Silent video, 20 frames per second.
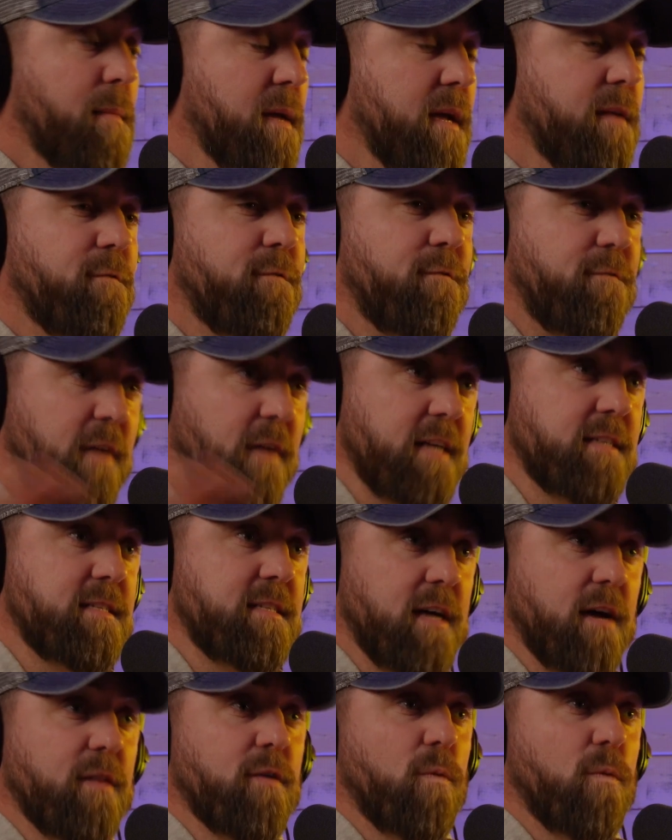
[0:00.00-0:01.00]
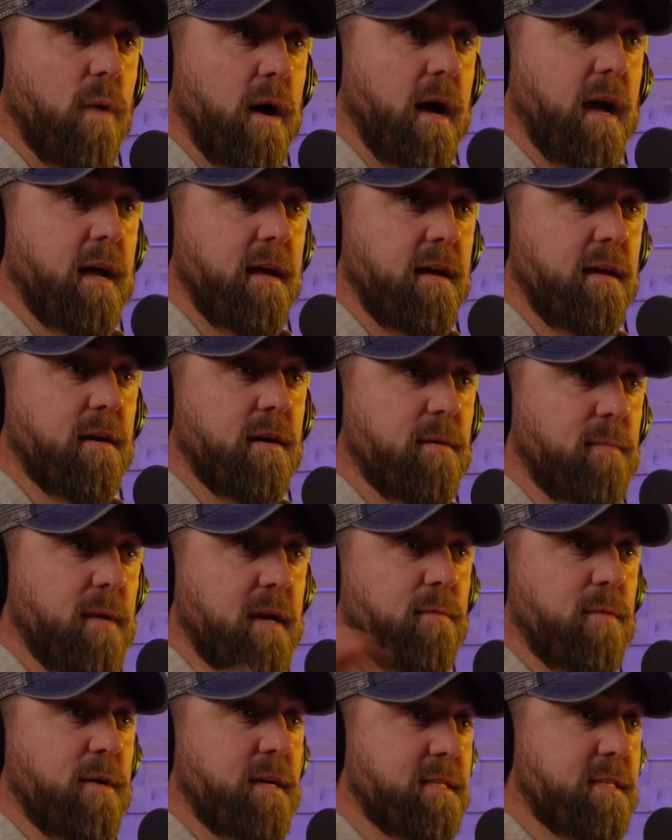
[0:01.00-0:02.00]
I mean, face the other way. You know what I
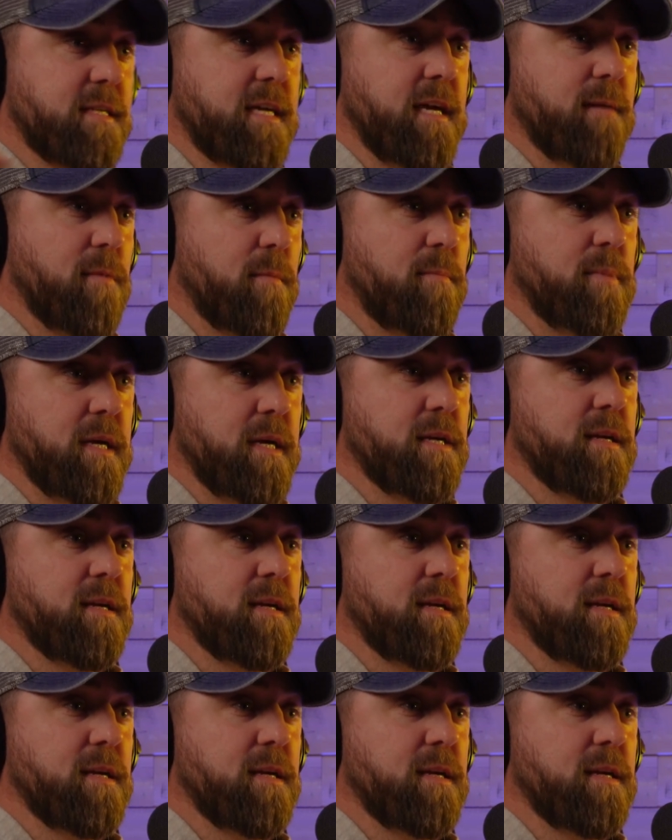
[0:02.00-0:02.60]
mean? We just keep it